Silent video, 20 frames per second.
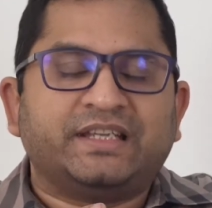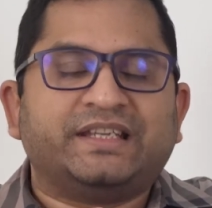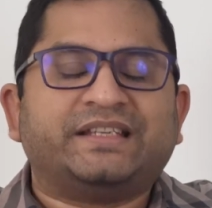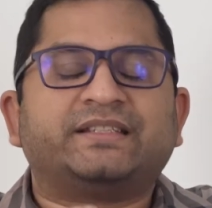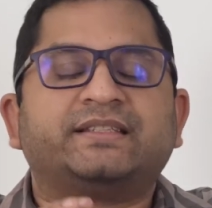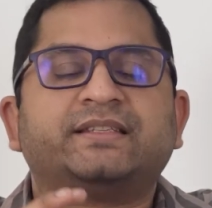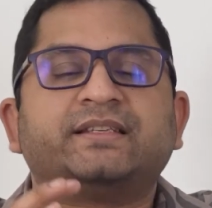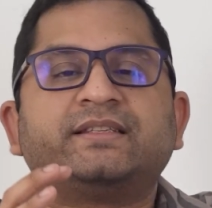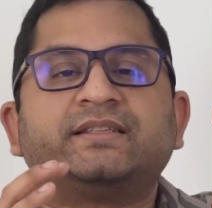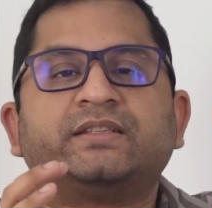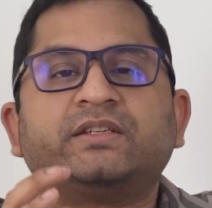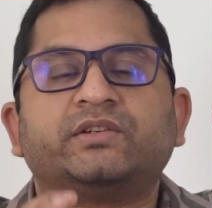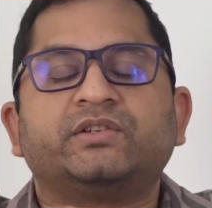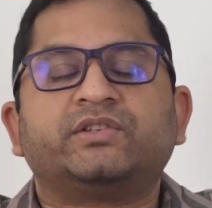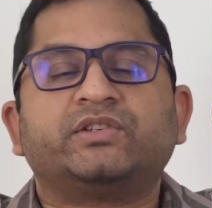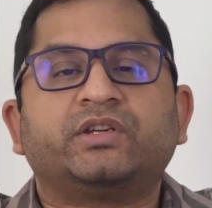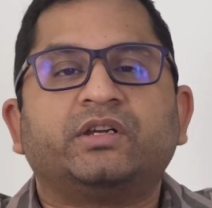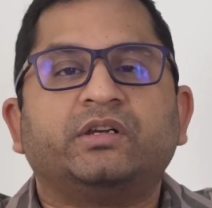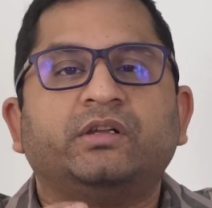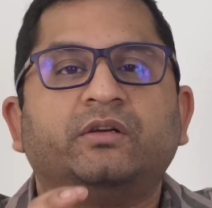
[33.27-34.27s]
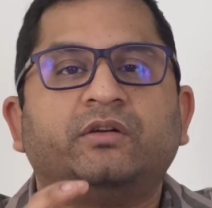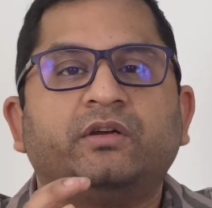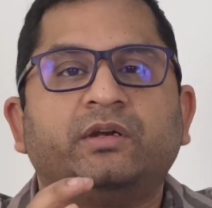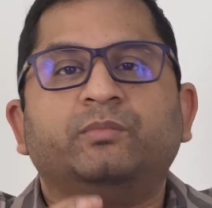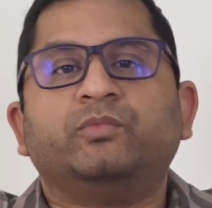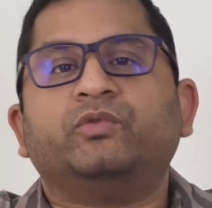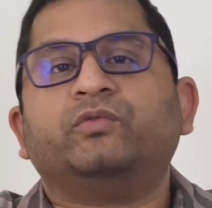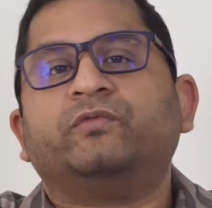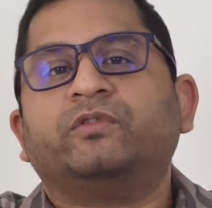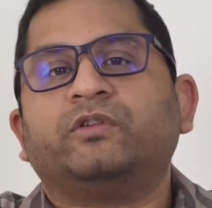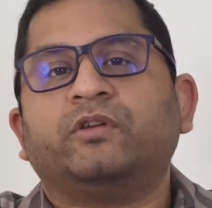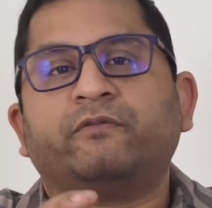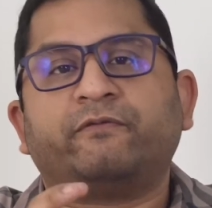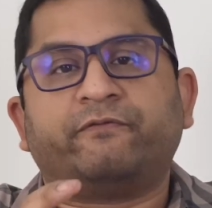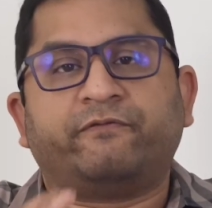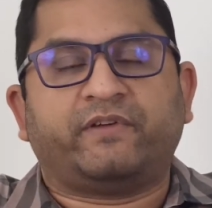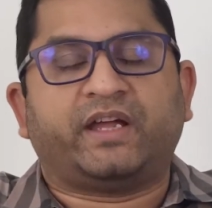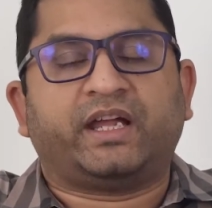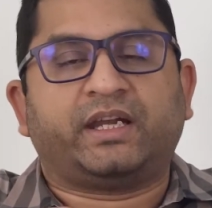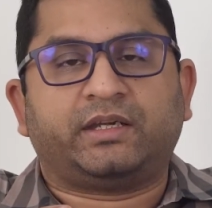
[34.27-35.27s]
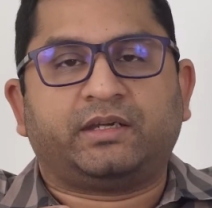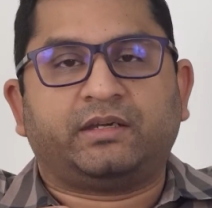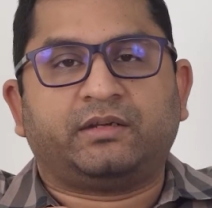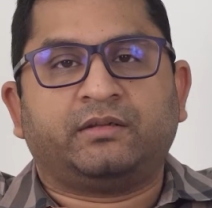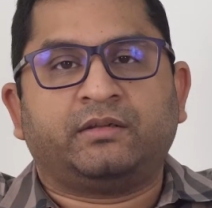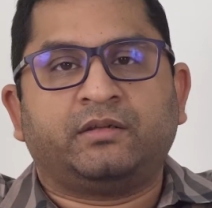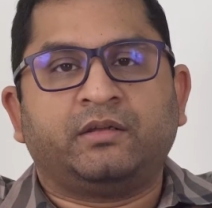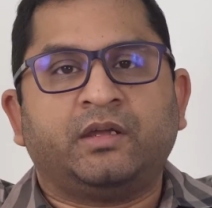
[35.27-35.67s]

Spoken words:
is the surgical removal of fat.